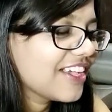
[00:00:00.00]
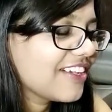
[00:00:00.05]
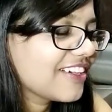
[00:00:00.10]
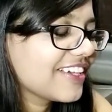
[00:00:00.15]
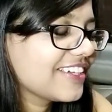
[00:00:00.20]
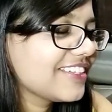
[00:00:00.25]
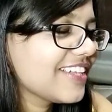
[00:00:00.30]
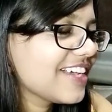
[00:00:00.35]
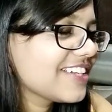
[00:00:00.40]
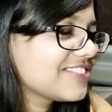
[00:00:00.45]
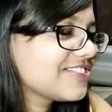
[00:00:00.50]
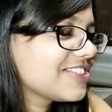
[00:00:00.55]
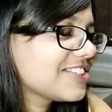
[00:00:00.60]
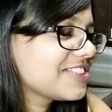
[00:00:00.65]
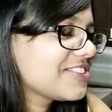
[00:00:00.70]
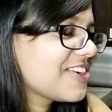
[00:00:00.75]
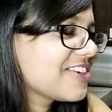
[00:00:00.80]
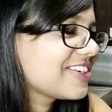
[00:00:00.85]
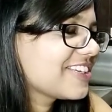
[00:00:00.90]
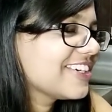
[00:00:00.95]
Okay, that's
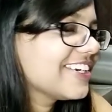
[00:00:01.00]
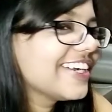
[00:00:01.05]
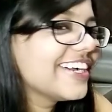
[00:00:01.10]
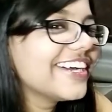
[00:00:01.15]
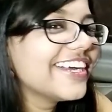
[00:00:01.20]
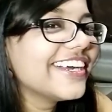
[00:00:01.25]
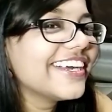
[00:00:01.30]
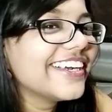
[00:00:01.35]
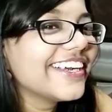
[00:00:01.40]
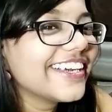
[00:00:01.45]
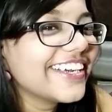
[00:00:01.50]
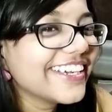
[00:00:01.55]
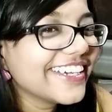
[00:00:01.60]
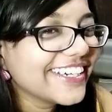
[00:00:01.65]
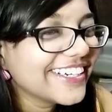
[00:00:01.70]
what not good.